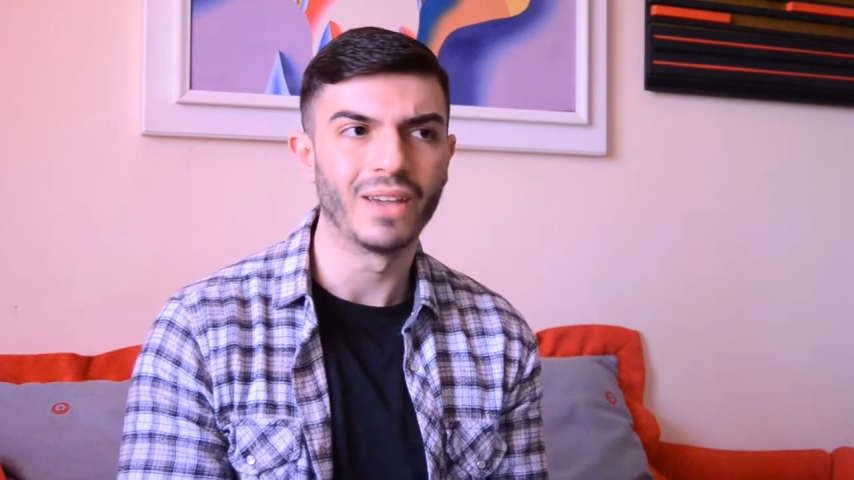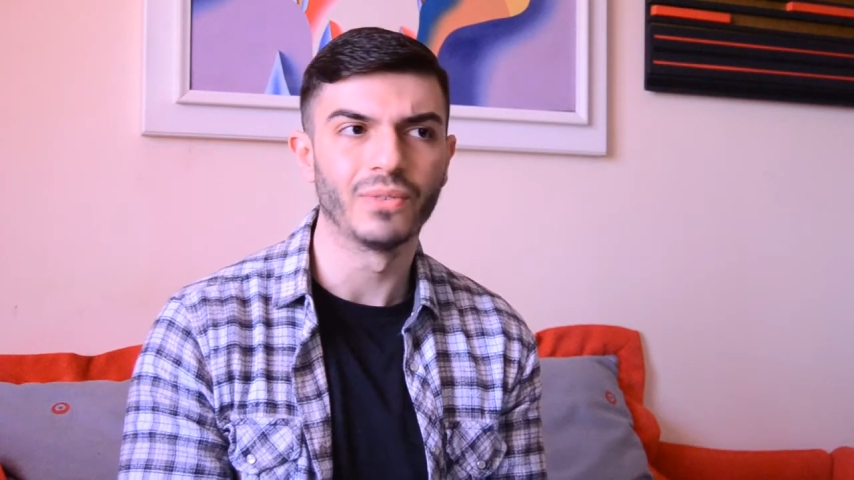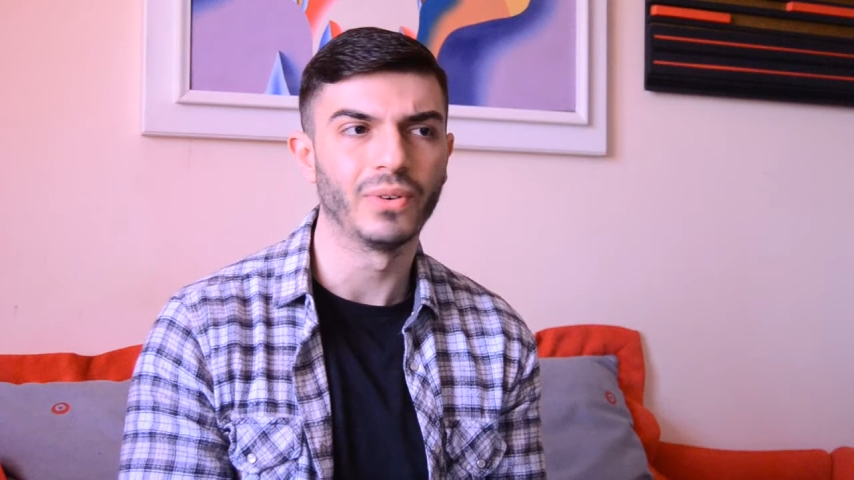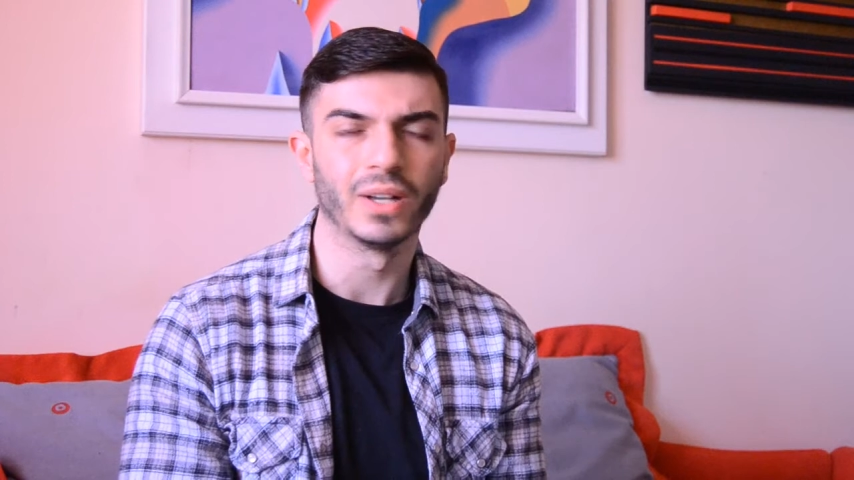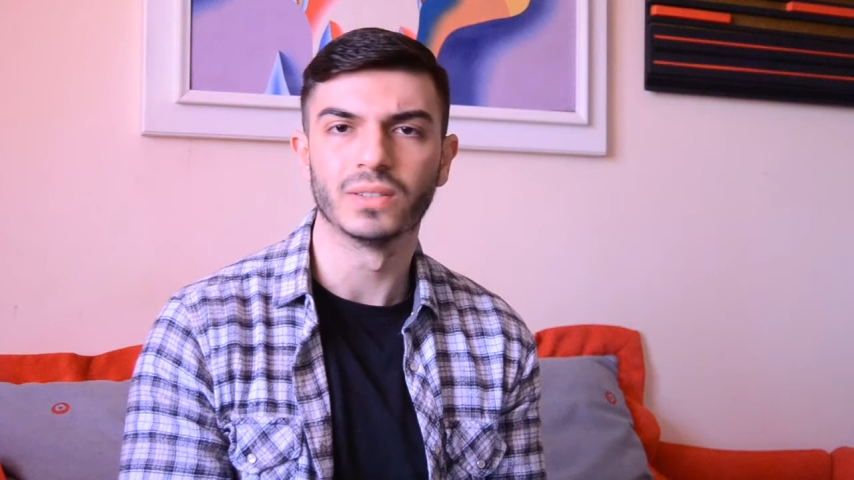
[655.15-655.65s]

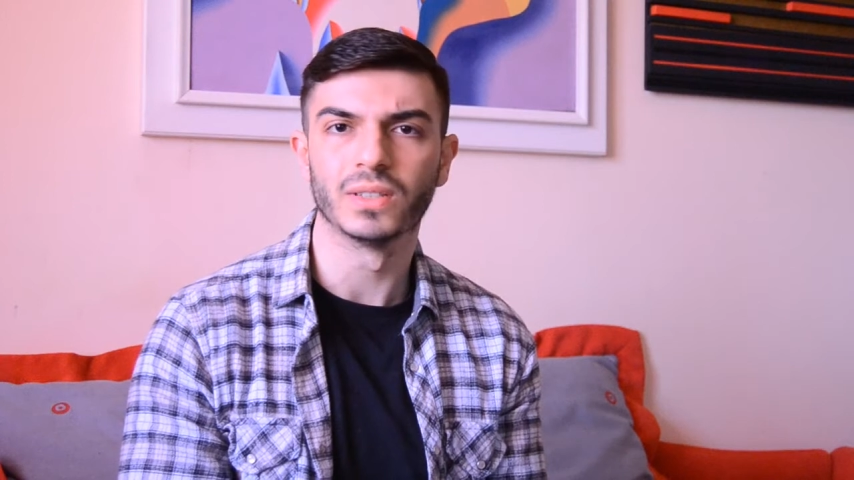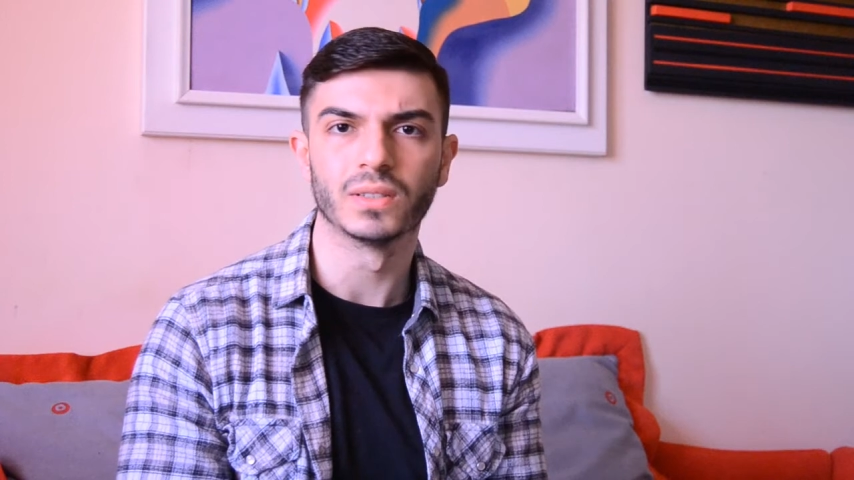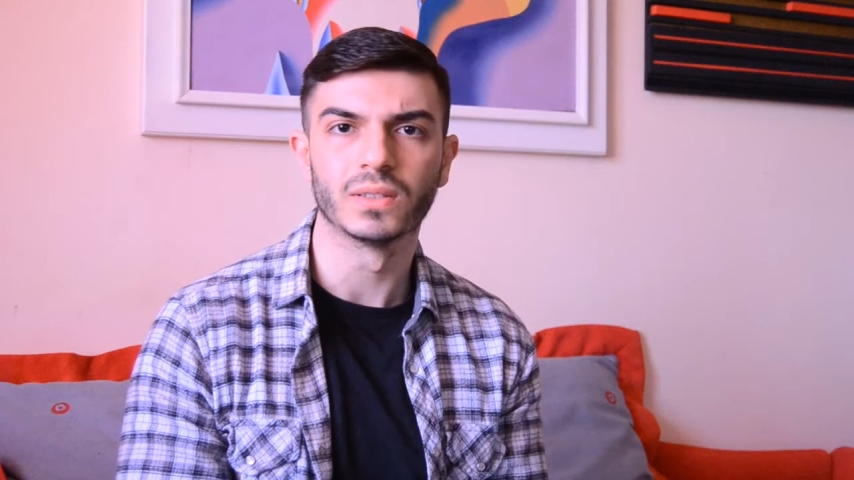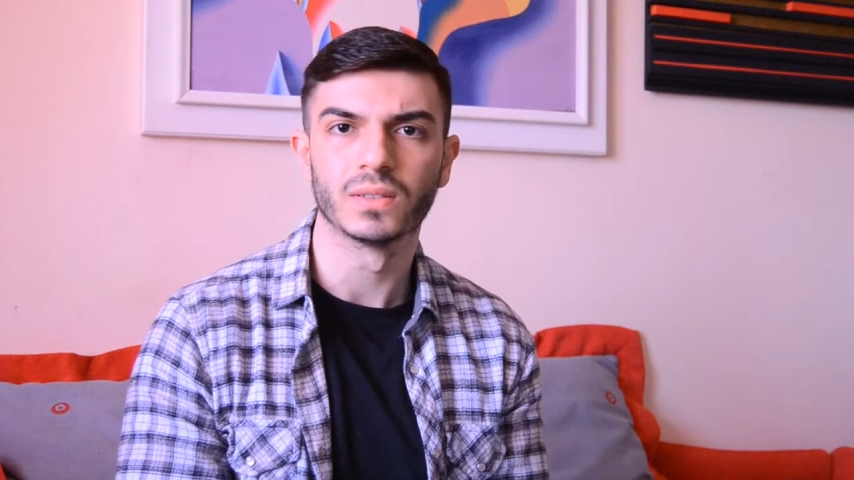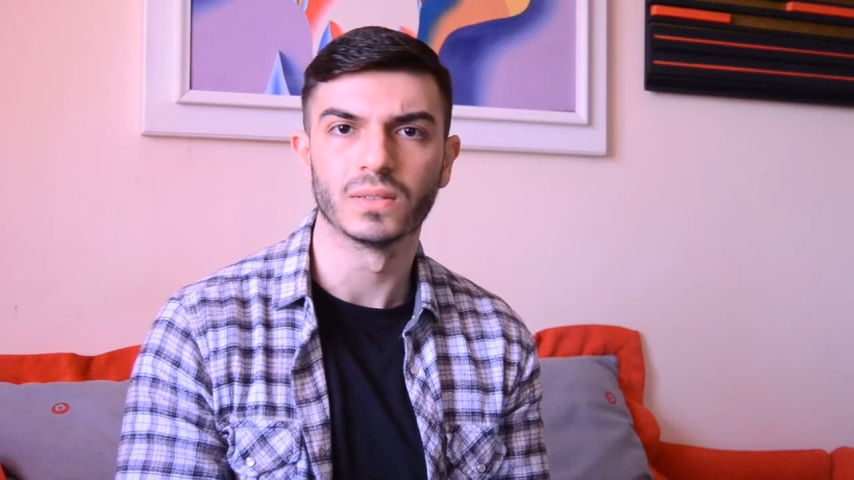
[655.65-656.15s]
I find
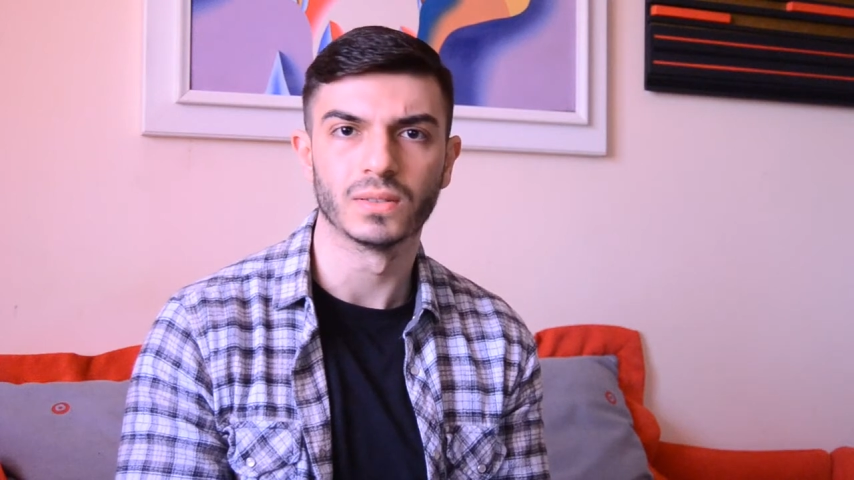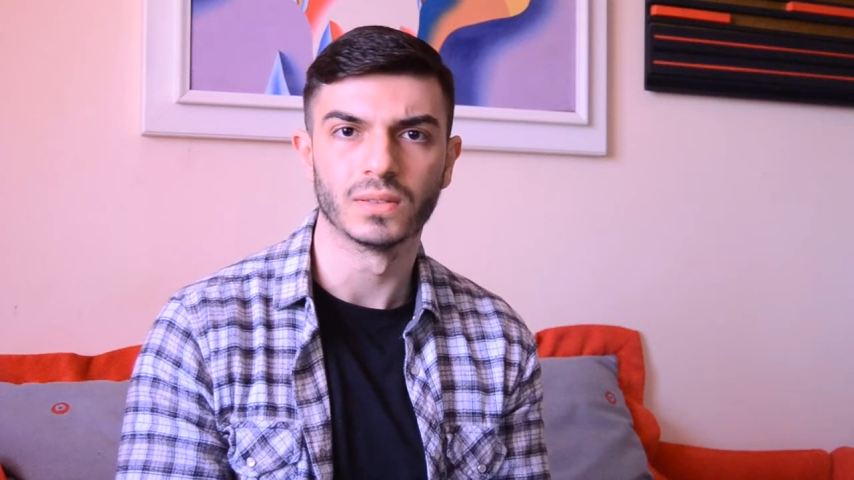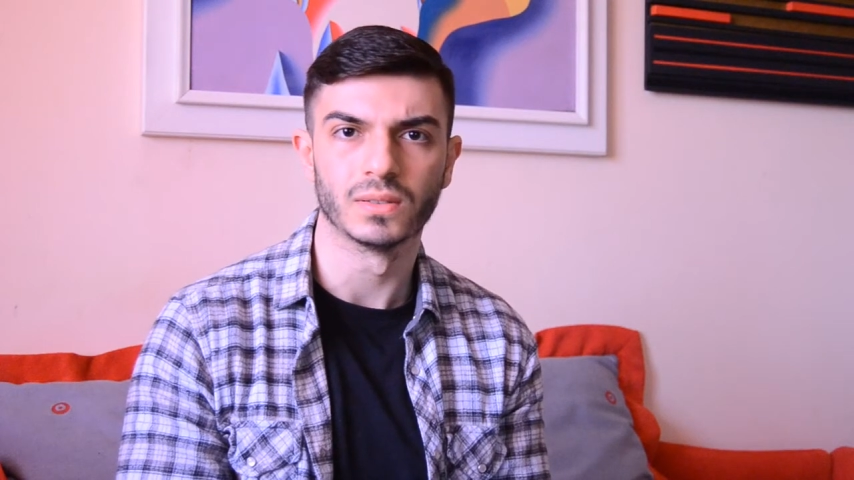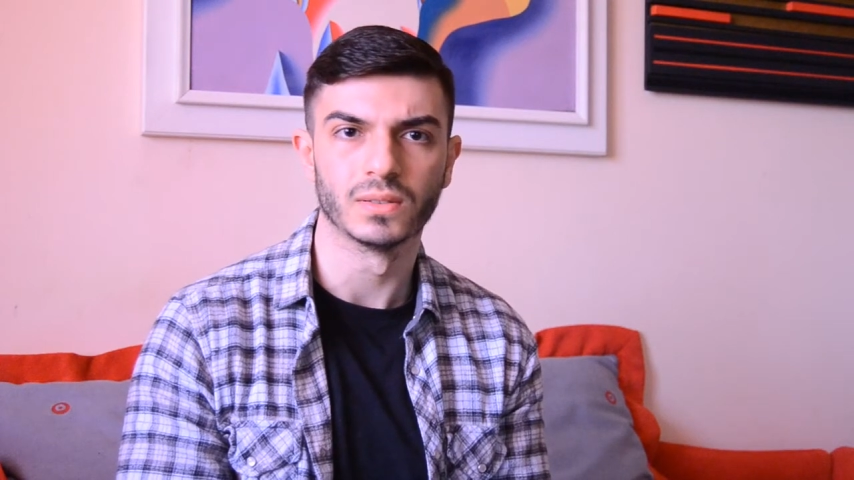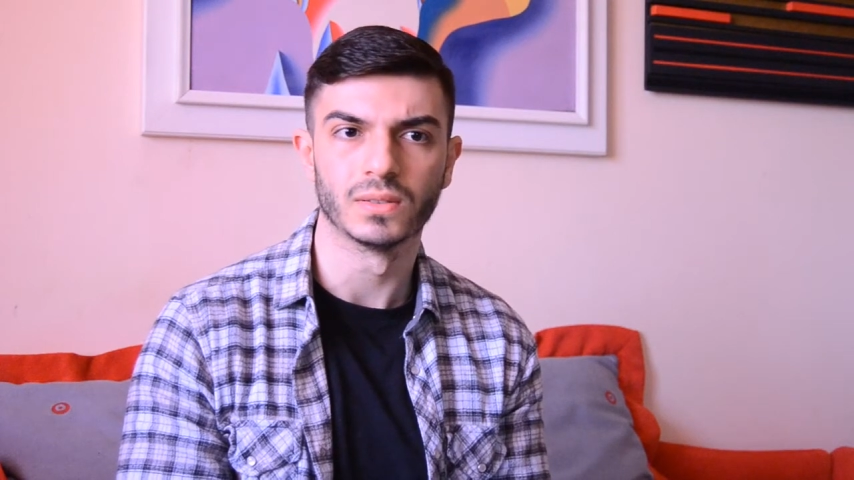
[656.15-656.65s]
it
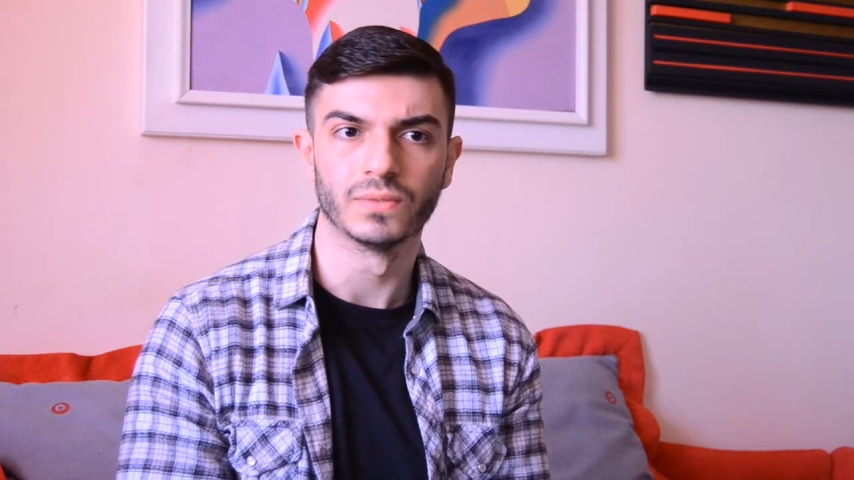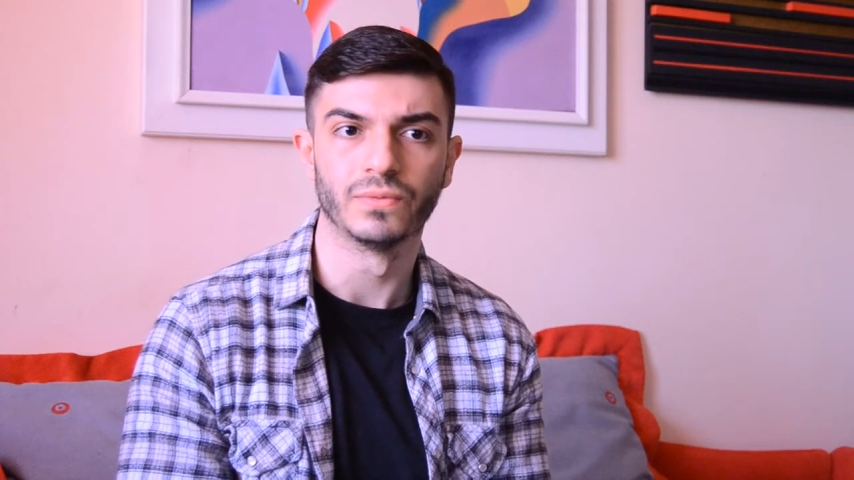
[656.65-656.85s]
a